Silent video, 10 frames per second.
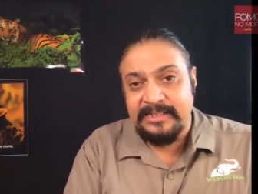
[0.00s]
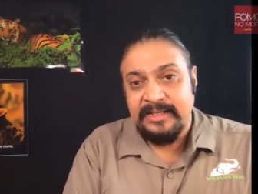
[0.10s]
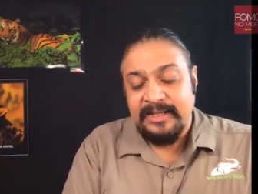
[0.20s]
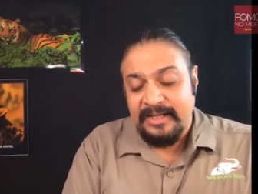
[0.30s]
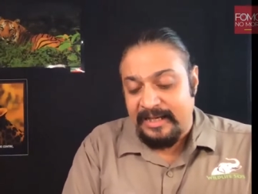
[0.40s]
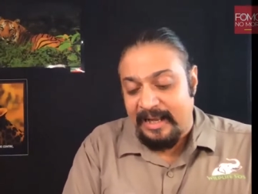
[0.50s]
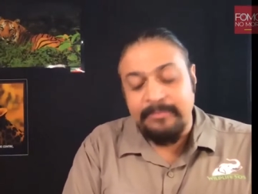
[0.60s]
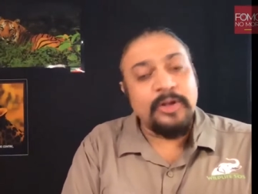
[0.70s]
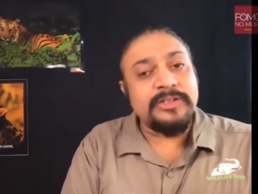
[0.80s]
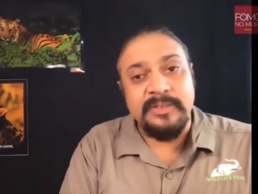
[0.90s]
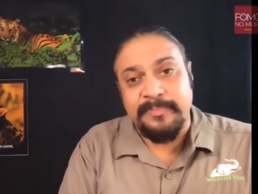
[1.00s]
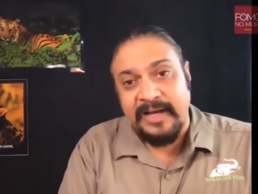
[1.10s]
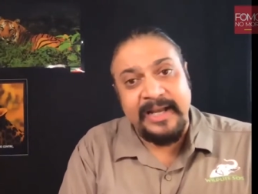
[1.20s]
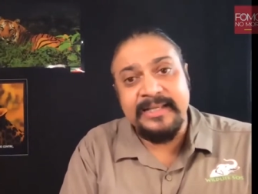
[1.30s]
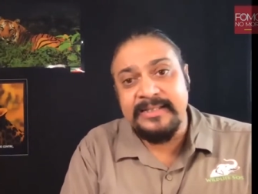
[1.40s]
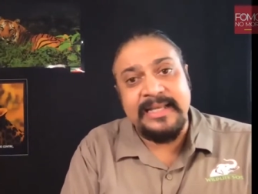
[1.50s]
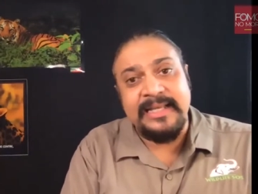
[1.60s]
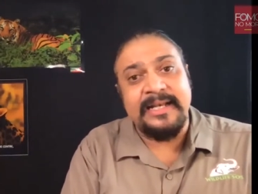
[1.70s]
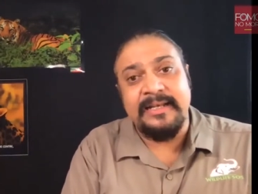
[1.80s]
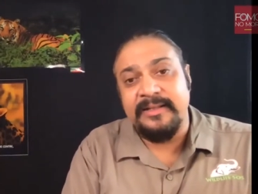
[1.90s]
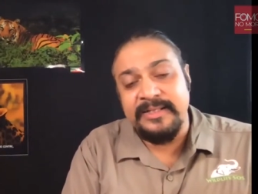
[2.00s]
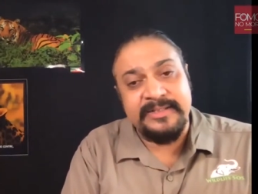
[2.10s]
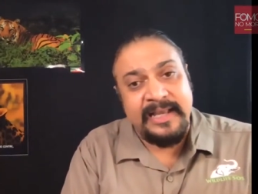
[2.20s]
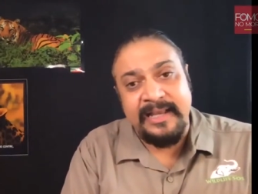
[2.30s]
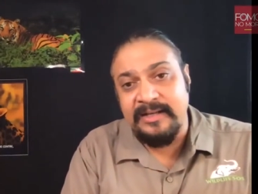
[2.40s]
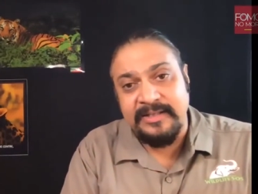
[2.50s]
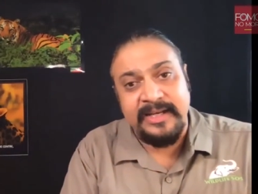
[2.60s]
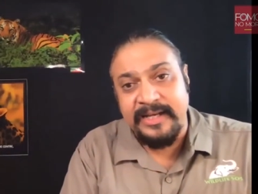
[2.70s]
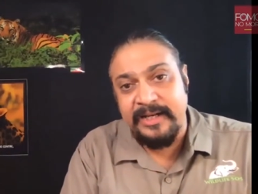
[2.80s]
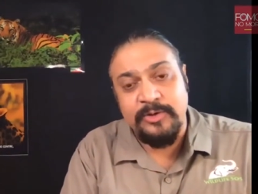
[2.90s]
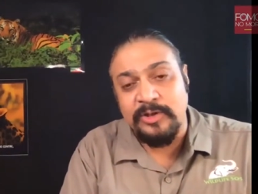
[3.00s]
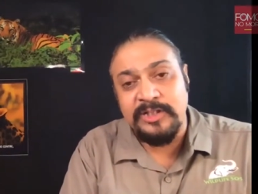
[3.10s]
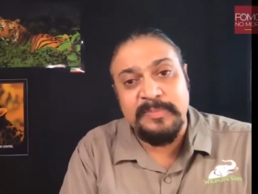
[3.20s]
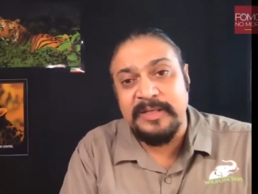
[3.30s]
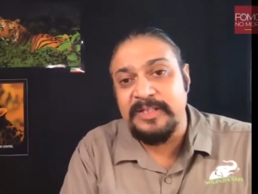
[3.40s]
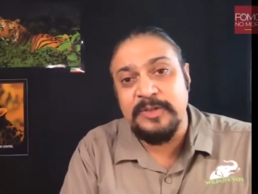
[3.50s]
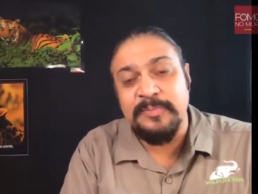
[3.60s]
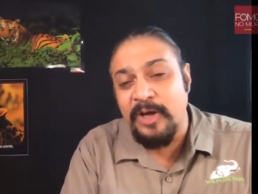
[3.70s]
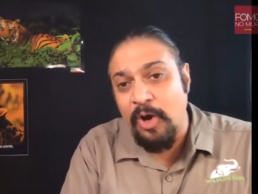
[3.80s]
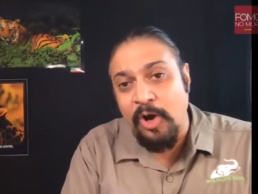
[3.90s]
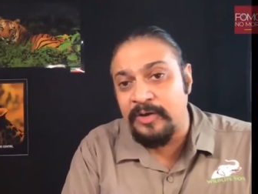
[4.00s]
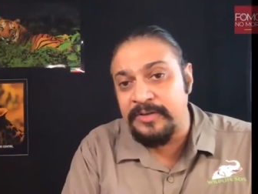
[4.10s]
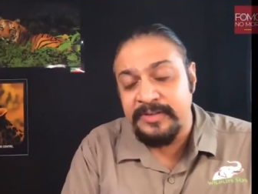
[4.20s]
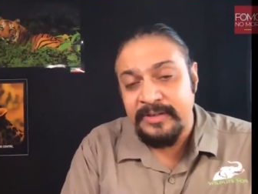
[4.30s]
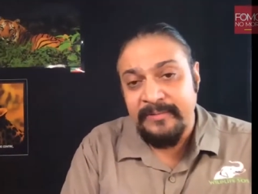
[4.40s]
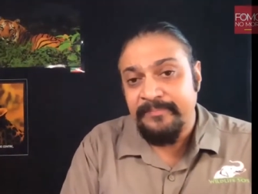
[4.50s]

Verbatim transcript: And I'm not surprised that these tigers are getting into all these spaces because